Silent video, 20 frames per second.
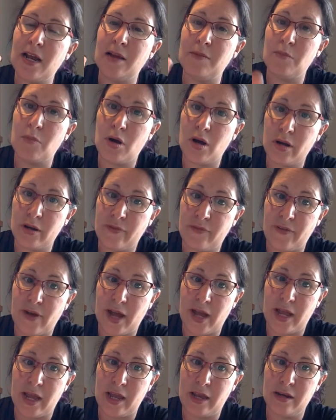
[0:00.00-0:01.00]
and
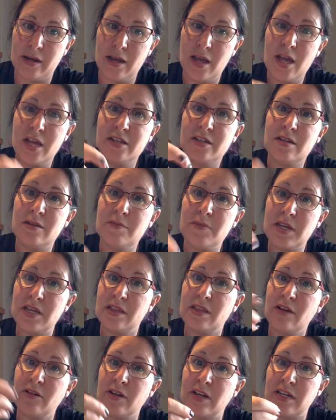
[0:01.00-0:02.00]
modify it to
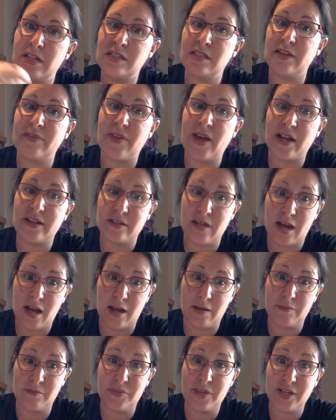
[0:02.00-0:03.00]
meet their needs at that
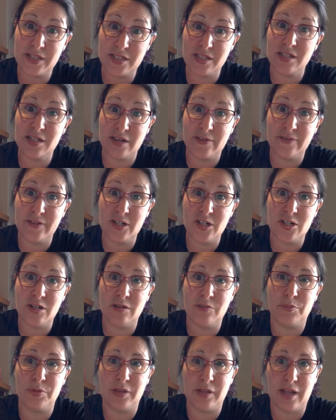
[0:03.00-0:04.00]
time. That's the definition
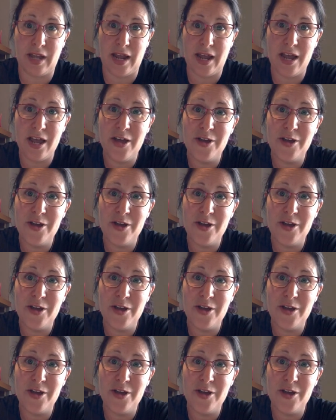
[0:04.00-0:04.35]
of play.